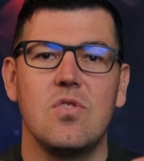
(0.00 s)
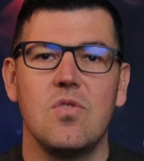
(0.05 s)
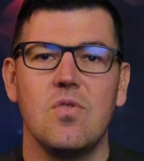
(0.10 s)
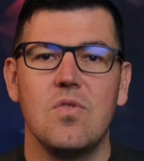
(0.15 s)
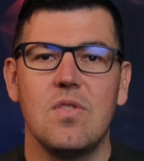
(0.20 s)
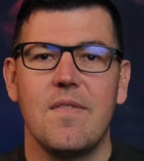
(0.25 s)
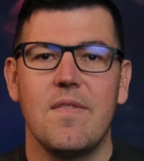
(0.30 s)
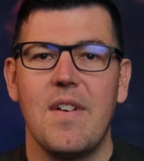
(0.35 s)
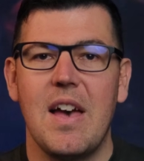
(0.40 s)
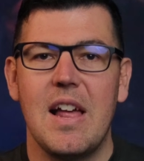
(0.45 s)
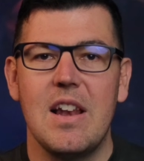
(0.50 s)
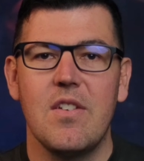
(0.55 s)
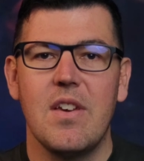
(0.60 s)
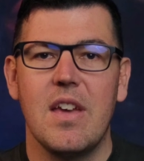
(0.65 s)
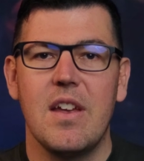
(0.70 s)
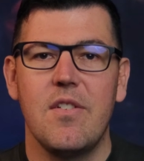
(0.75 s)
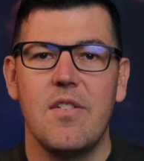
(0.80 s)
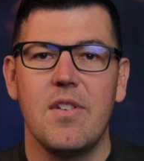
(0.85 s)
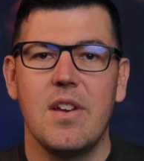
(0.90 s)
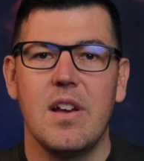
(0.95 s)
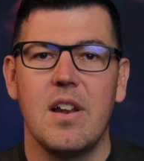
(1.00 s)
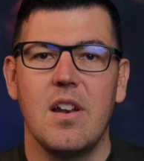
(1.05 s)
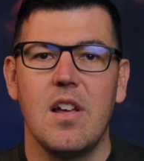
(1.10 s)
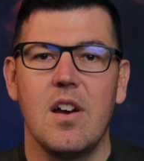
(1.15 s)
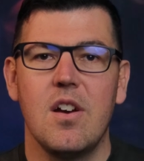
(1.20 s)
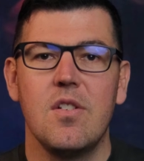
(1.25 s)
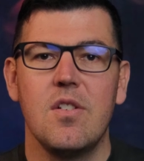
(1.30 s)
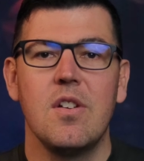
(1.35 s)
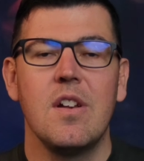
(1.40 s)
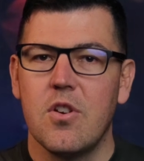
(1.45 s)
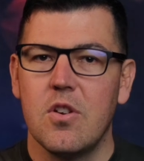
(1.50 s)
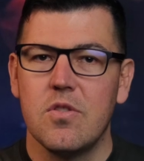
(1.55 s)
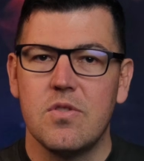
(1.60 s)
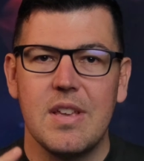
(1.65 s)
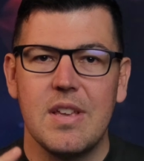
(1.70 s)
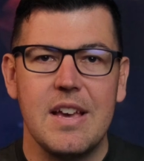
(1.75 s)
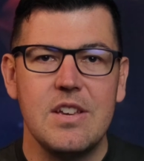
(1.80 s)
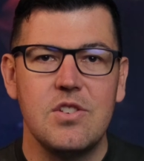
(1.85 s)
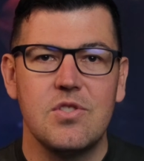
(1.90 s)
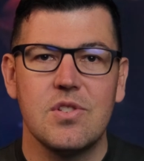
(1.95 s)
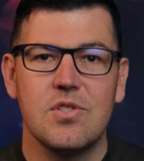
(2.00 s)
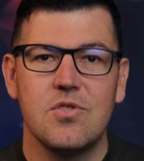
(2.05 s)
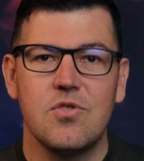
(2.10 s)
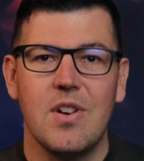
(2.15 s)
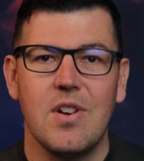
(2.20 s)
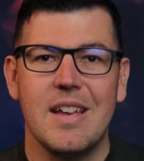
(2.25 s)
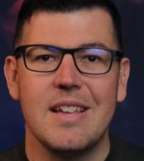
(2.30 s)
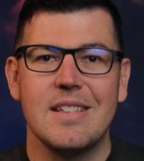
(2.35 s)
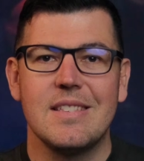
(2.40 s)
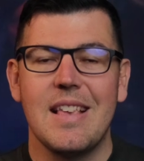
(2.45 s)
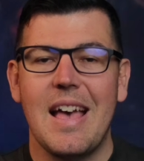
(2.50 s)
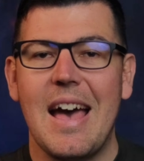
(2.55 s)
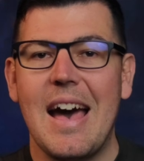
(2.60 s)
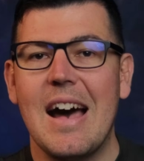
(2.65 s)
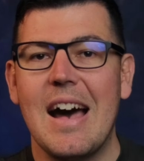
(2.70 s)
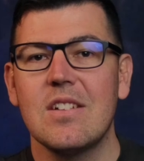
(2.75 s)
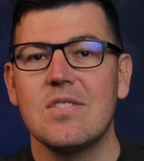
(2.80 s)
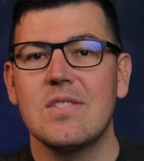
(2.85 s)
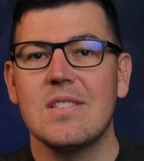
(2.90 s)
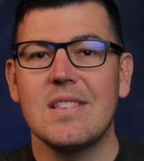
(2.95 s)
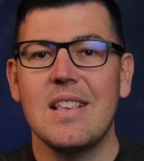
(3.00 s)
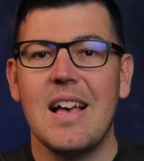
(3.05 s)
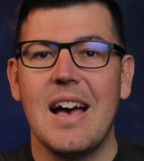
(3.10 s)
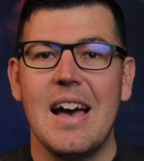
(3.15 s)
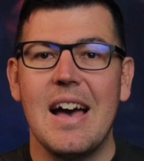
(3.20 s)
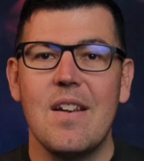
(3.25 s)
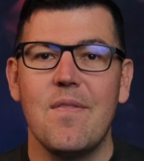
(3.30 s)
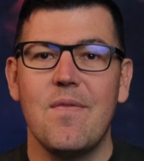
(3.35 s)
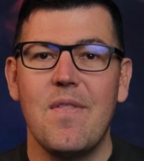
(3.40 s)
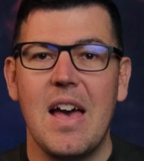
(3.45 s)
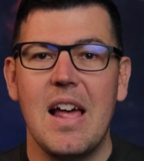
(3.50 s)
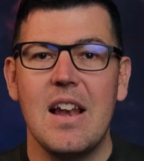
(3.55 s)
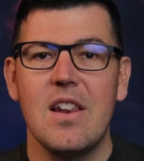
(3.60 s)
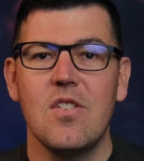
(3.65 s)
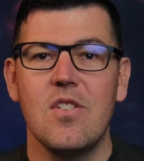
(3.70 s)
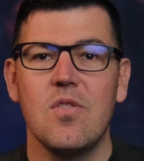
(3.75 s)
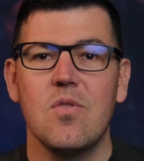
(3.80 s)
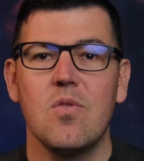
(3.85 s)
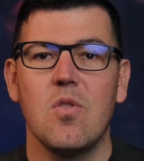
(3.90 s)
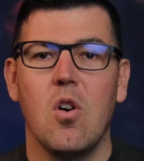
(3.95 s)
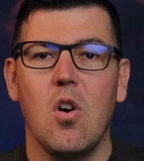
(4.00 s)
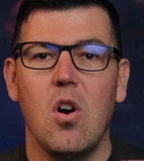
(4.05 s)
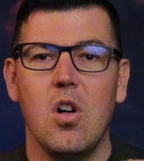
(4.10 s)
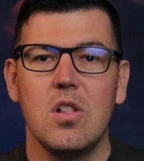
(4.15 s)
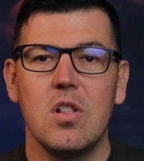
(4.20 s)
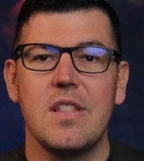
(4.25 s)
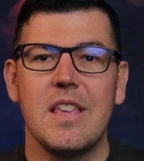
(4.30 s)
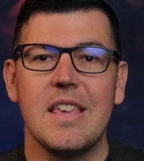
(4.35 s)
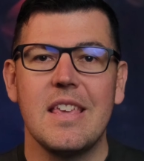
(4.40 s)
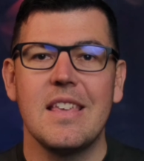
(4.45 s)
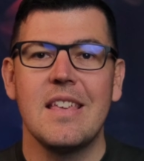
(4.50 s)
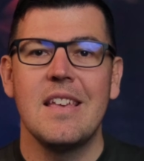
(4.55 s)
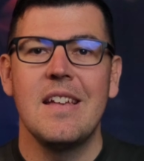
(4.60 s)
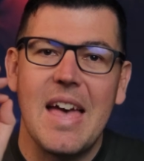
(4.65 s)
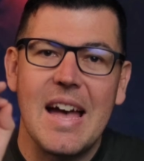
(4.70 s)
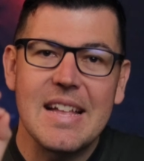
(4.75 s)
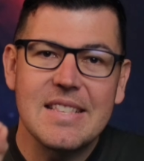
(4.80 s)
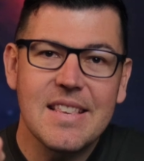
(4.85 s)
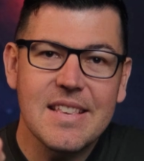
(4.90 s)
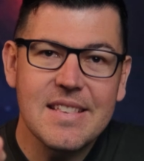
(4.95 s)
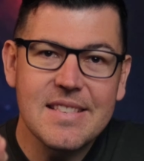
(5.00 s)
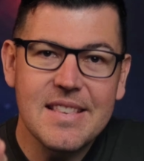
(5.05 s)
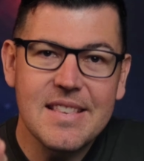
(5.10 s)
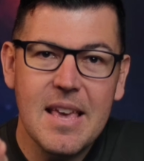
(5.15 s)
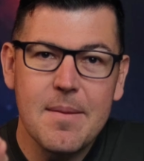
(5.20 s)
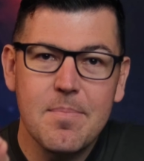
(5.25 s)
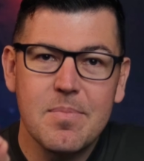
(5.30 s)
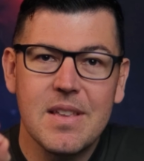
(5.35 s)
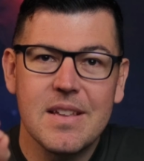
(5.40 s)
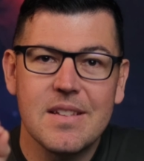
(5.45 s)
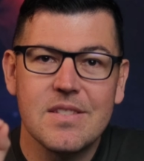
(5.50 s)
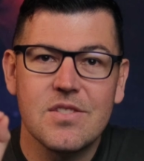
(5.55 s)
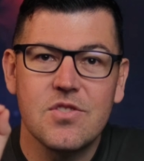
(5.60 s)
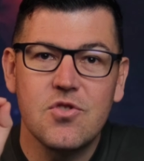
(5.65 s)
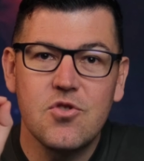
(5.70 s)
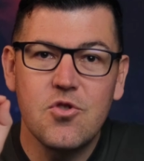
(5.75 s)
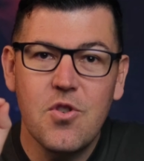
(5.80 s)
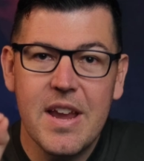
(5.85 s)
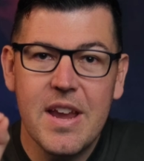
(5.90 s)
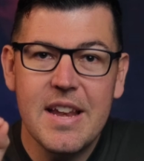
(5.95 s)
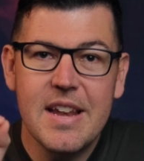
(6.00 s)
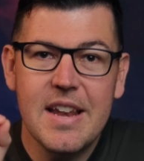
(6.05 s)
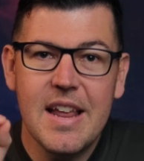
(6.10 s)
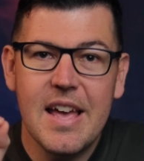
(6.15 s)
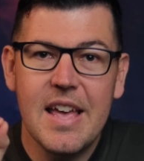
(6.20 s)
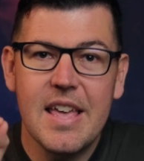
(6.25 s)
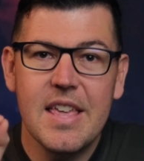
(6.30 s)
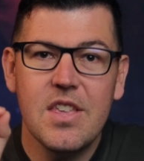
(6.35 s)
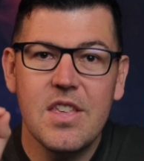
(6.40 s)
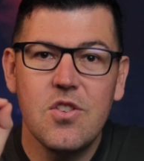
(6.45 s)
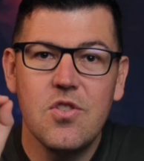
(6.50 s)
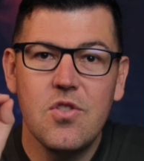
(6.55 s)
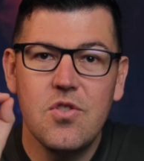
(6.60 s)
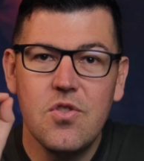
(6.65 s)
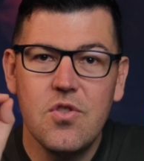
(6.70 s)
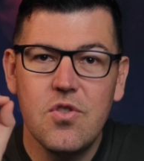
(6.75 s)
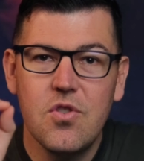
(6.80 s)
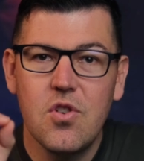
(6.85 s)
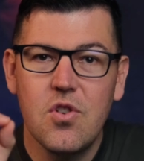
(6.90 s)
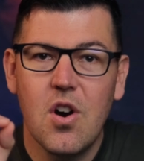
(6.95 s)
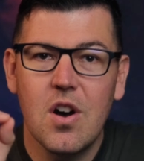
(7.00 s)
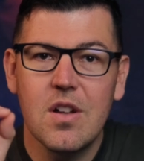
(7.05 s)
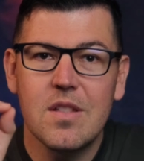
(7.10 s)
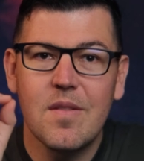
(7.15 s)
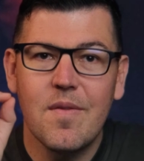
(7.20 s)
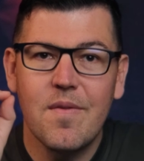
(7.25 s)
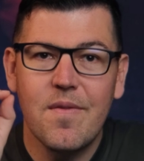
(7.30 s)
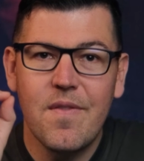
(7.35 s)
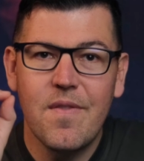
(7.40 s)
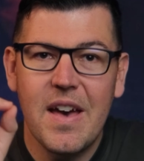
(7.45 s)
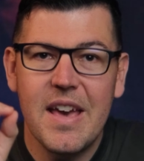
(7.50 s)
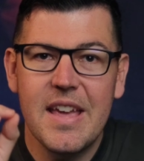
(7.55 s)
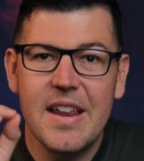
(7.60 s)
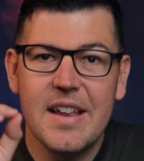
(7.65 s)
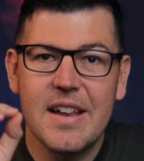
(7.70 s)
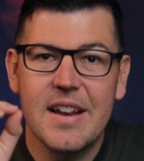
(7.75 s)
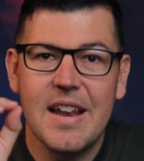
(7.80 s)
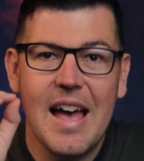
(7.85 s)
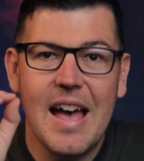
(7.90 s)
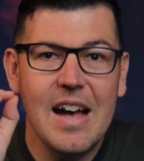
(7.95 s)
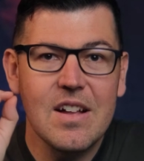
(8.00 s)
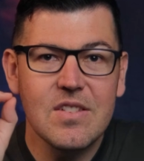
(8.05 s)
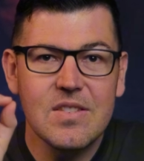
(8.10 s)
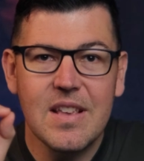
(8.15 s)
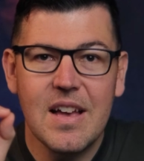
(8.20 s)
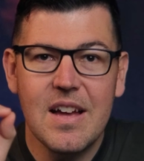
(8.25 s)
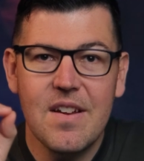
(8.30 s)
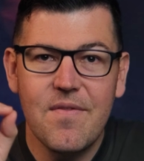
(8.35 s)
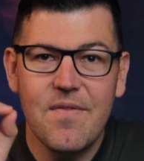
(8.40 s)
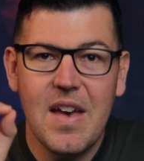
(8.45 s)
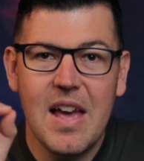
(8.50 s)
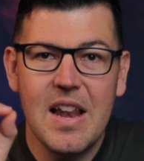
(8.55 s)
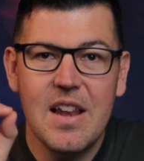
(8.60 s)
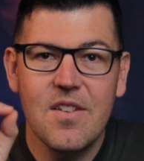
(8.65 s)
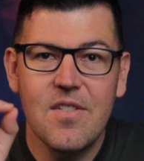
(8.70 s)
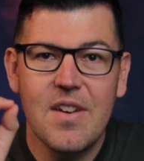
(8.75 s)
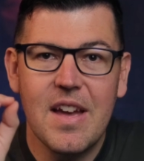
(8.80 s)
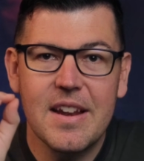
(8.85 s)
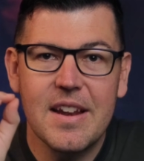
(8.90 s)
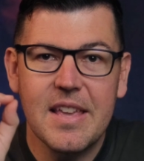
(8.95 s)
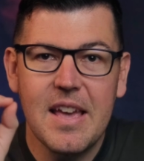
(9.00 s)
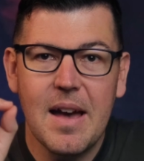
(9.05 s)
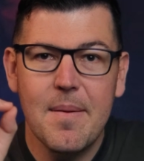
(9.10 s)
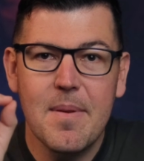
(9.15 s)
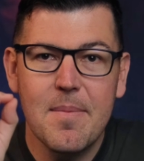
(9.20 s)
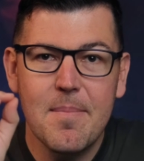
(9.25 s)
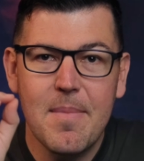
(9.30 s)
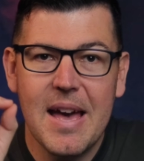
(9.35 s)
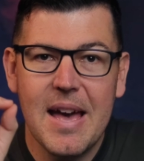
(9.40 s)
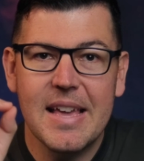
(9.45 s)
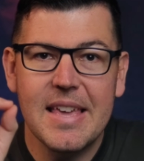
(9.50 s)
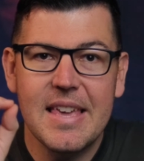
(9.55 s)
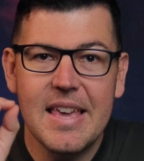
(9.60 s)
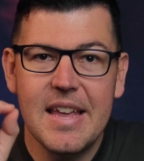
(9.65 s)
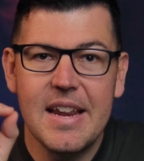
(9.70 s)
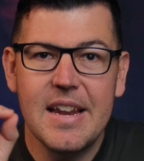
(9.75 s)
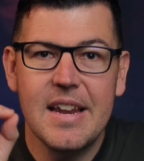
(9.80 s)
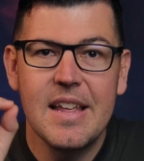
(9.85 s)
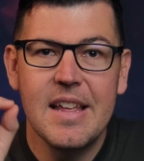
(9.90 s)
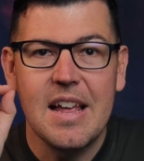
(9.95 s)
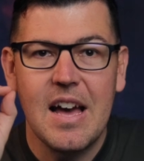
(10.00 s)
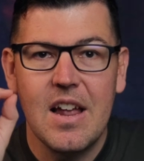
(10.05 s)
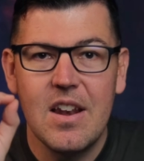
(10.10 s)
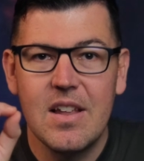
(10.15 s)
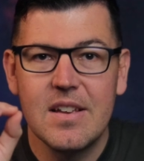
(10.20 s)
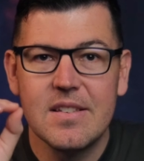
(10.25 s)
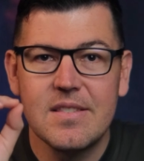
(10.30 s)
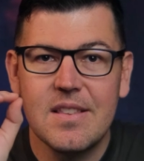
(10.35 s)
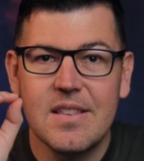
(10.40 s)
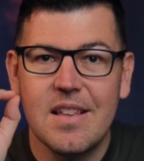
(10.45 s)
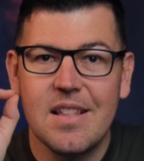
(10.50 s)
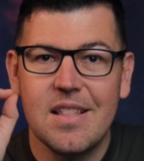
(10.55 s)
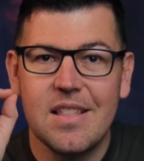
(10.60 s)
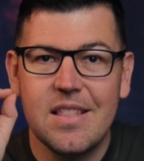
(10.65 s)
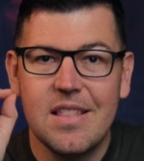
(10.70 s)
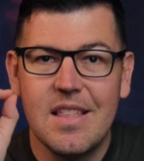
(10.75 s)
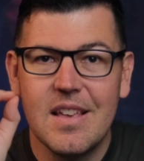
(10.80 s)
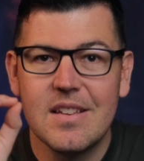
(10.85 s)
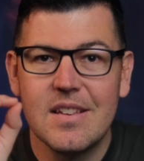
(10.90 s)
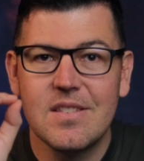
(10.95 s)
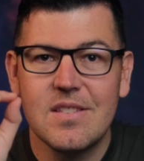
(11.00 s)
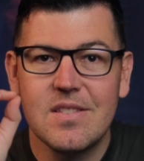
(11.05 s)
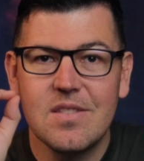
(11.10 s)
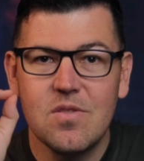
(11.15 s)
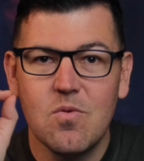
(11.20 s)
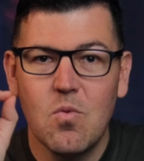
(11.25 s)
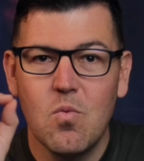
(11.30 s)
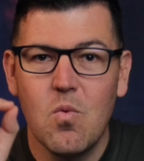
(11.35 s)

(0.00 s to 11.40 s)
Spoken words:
to the value area low. Rotation trades. Outside value, holding, that's acceptance. Trend day, you do not fade it. Outside value and coming back in. Now listen, this